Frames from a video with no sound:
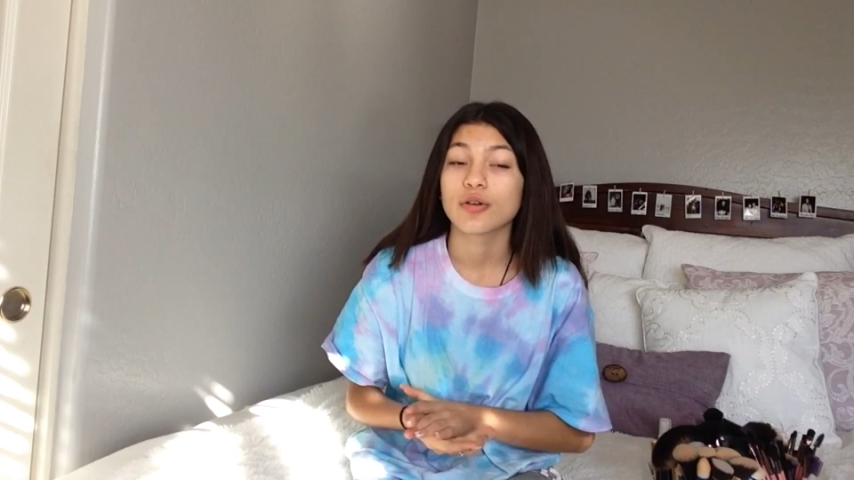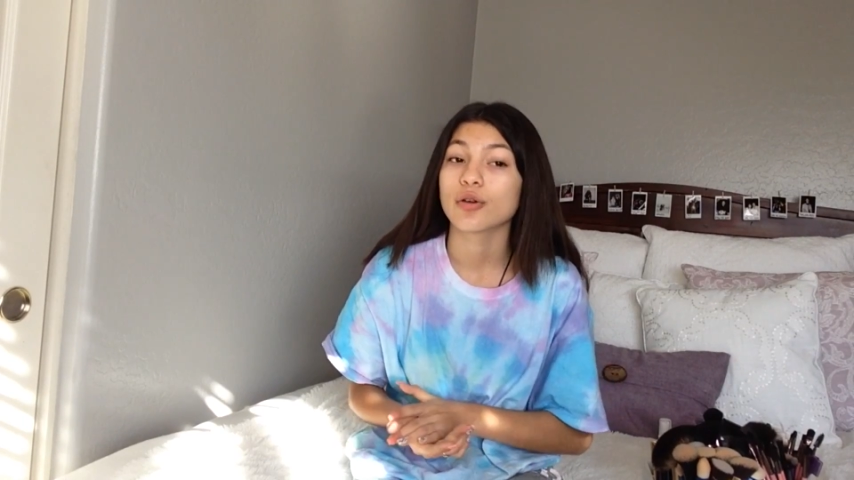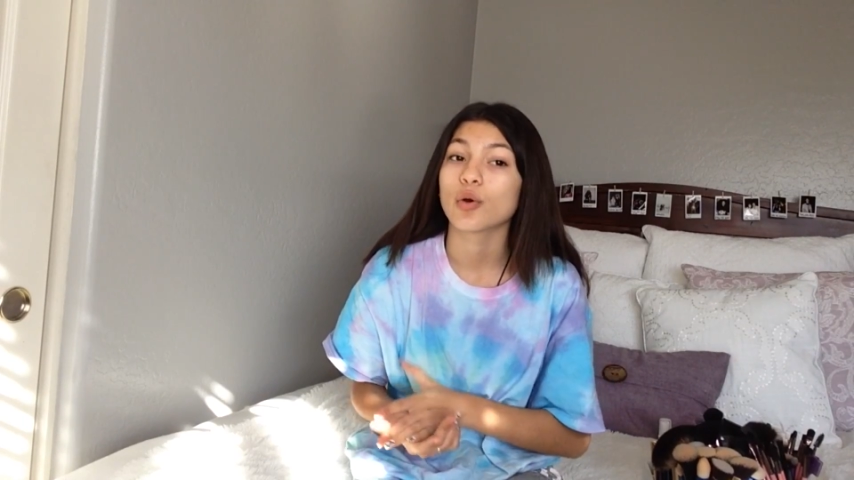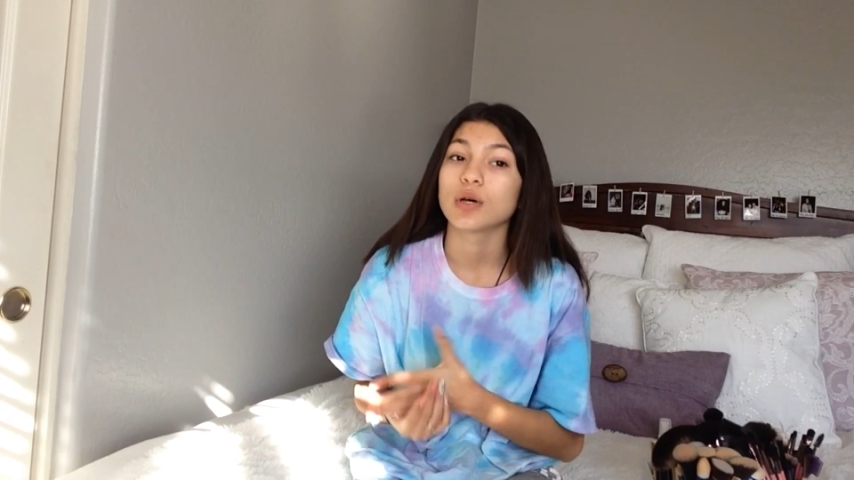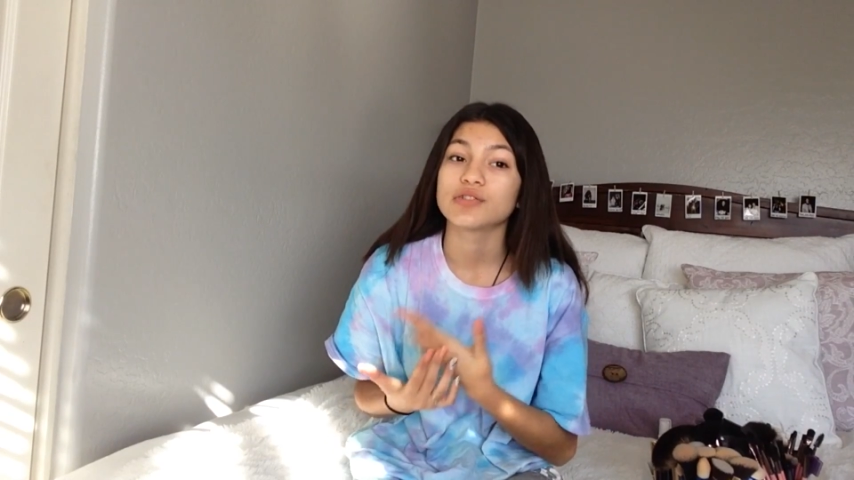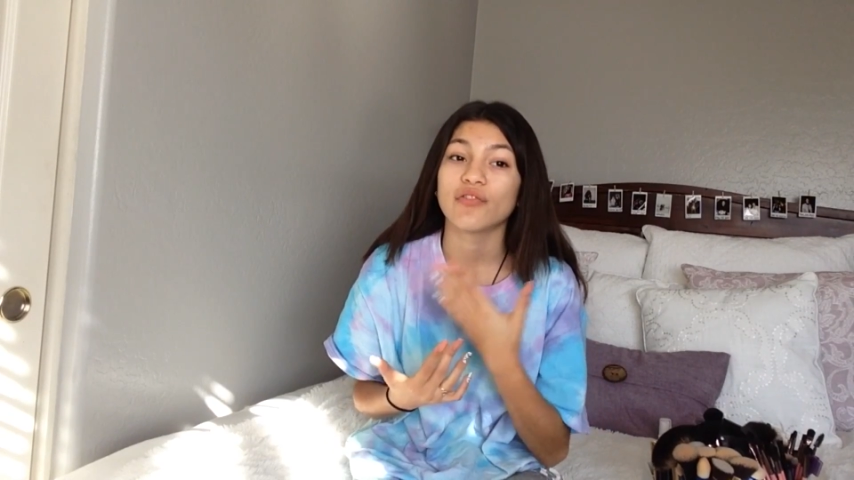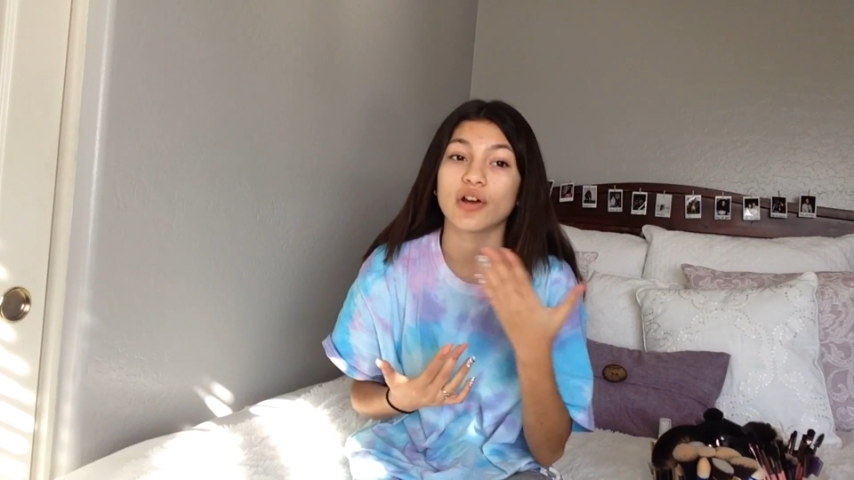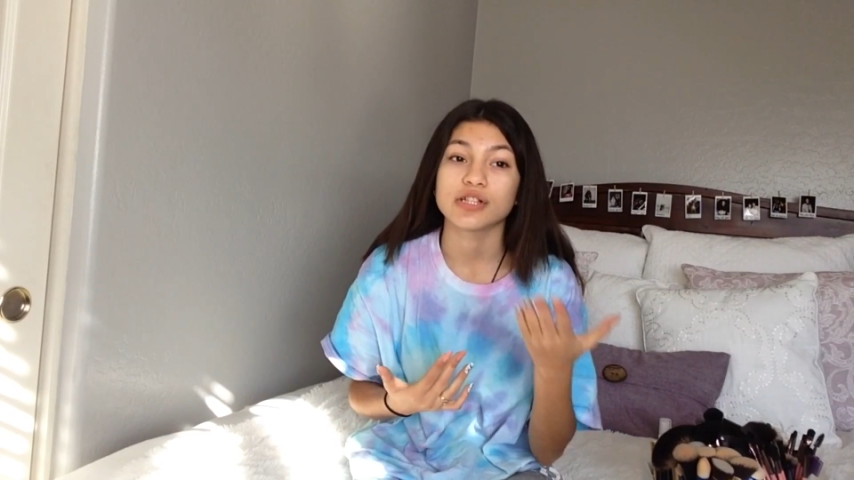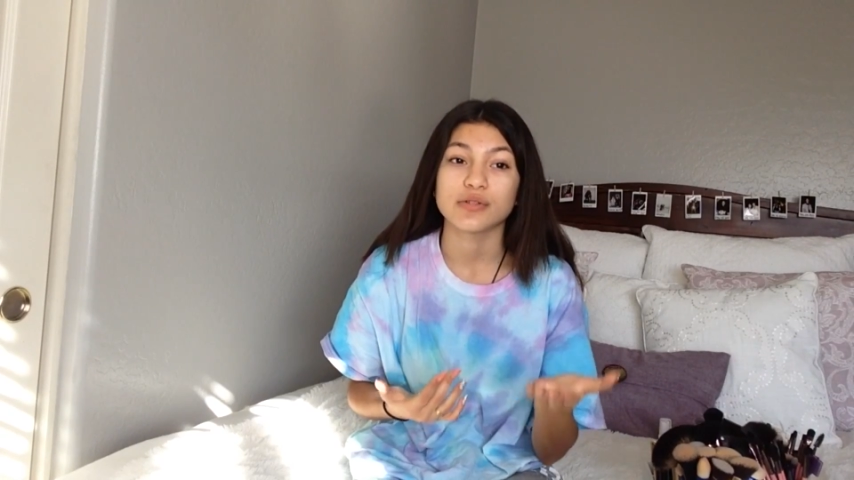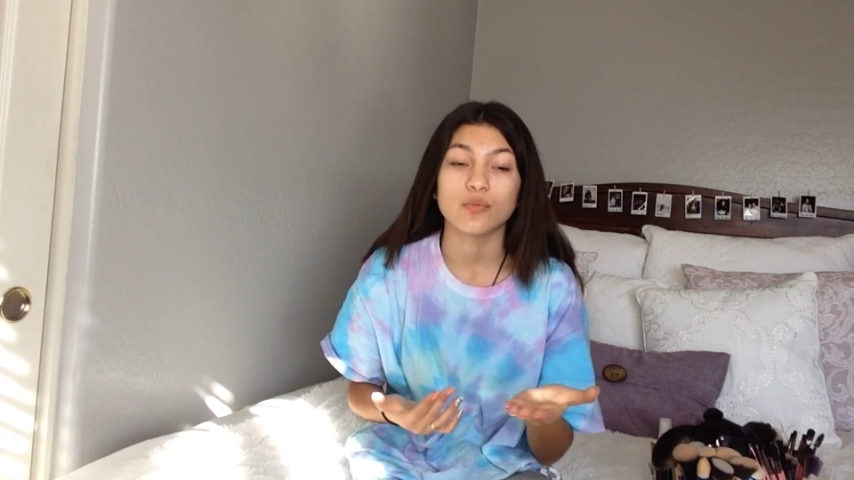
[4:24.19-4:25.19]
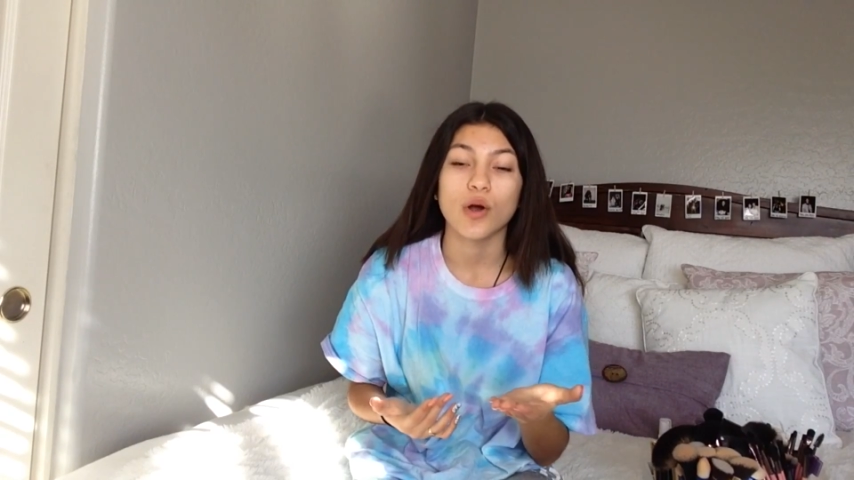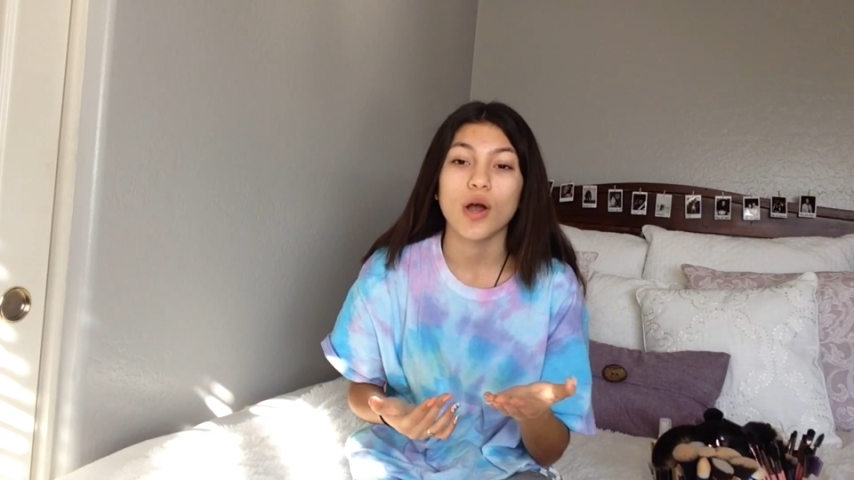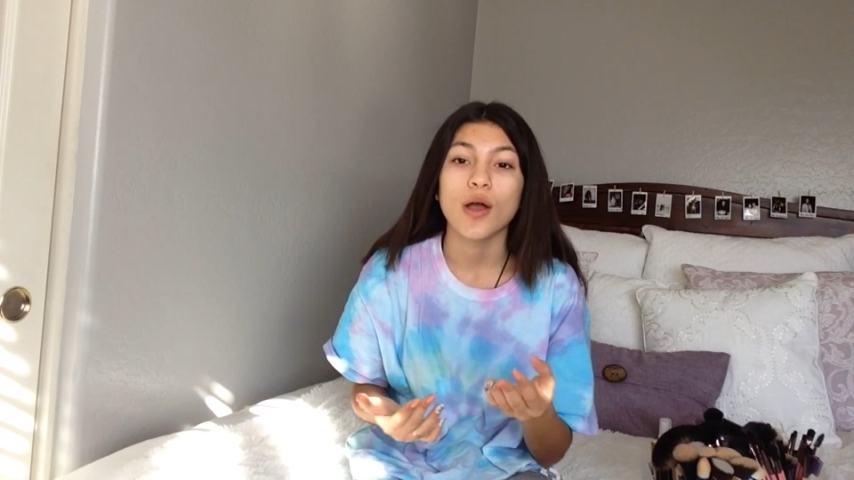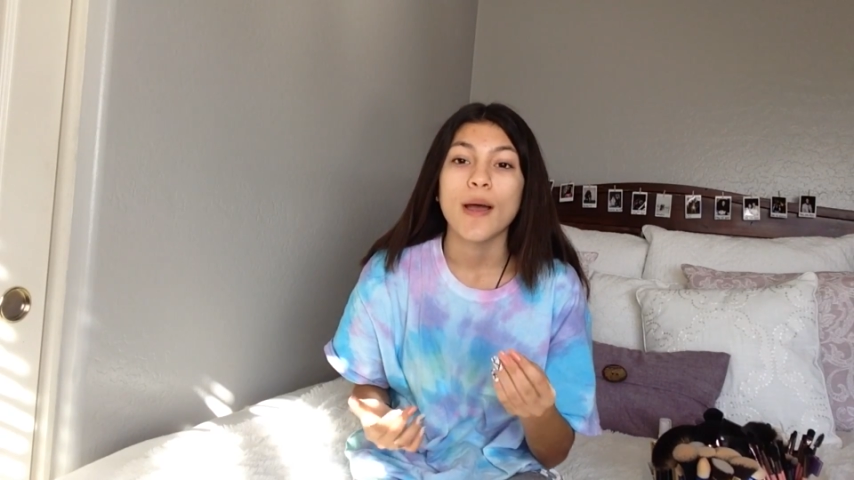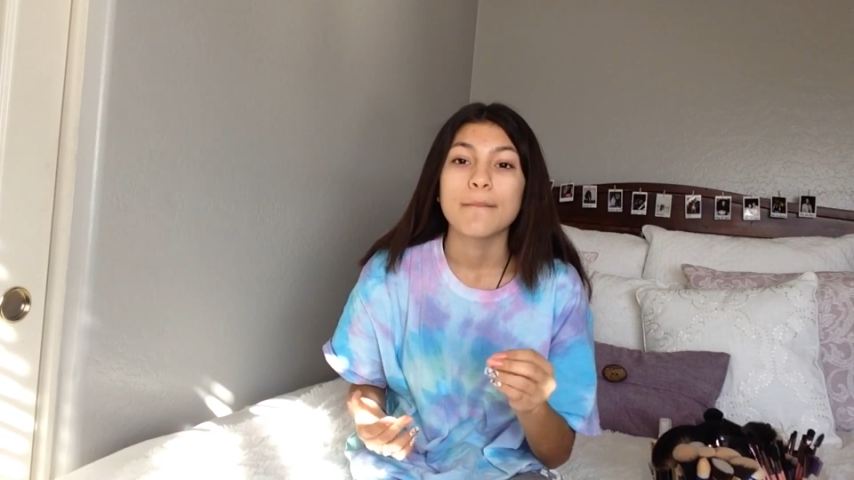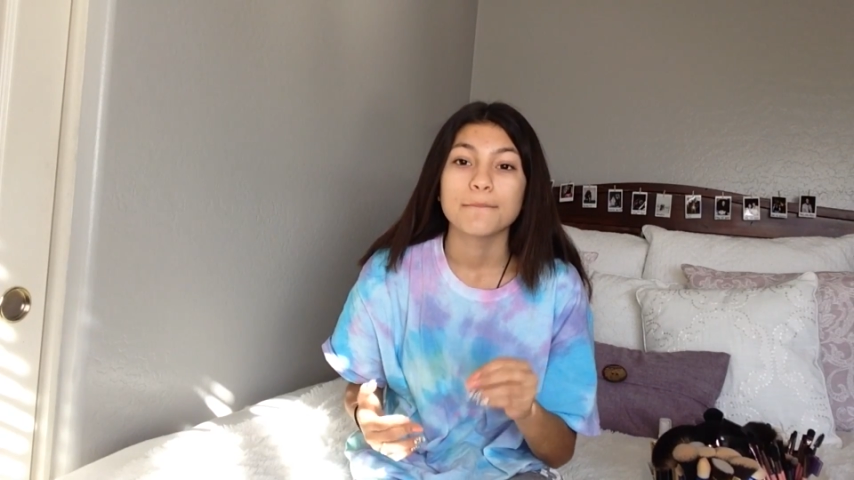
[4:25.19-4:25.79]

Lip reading: you could go as far as you want,